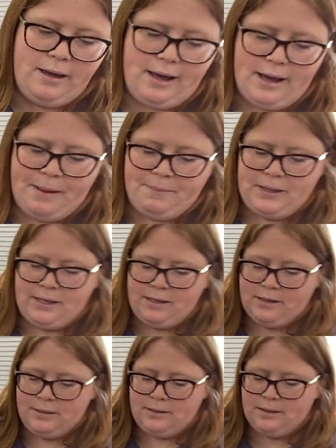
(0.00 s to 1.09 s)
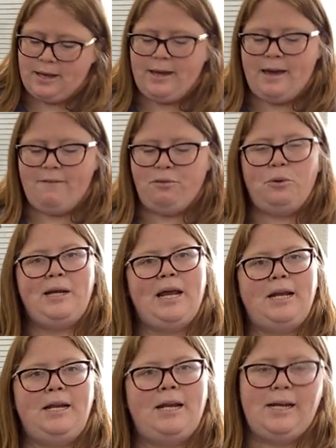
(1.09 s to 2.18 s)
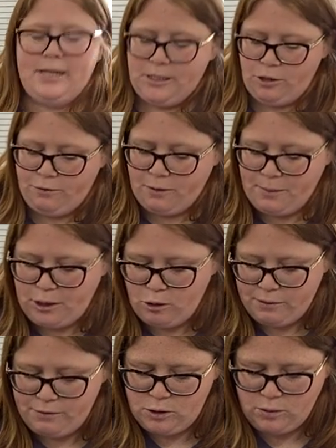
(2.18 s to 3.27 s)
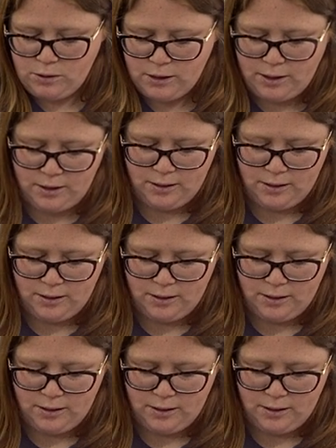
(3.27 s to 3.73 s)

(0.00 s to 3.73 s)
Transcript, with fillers: Um, these I have $3.99 and two from a thrift store.